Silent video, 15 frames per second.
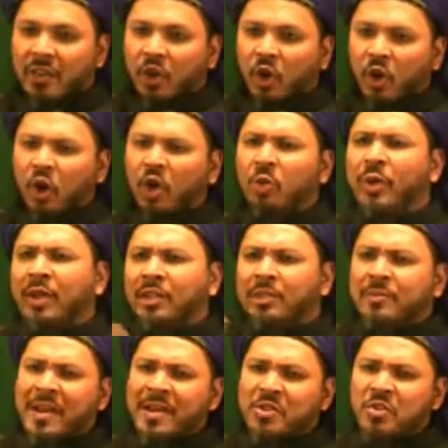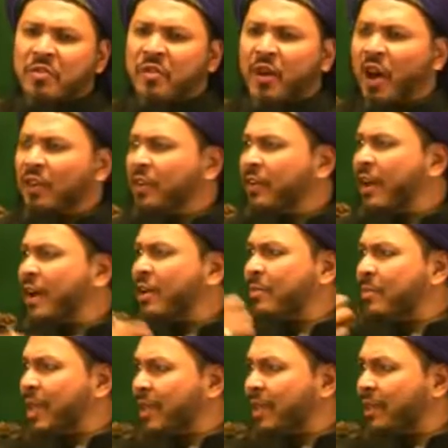The whole world must revolve
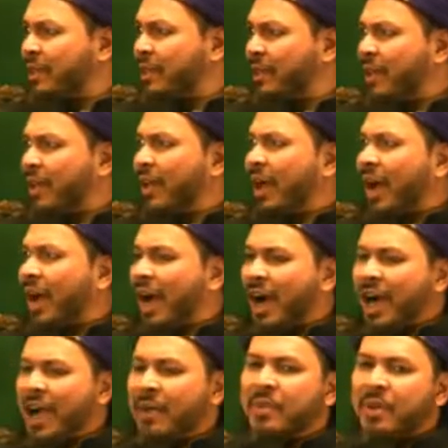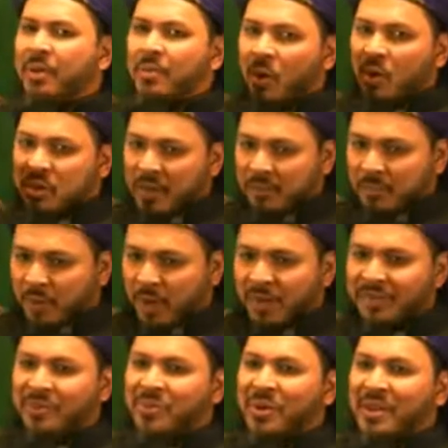around me. I am the most
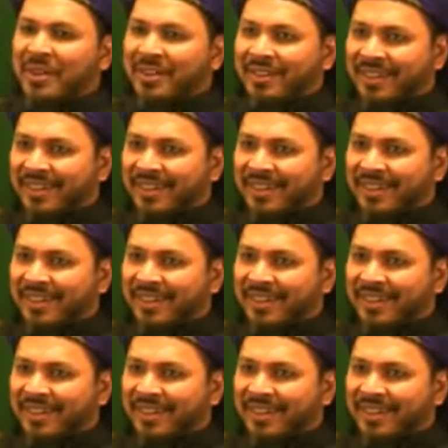important one.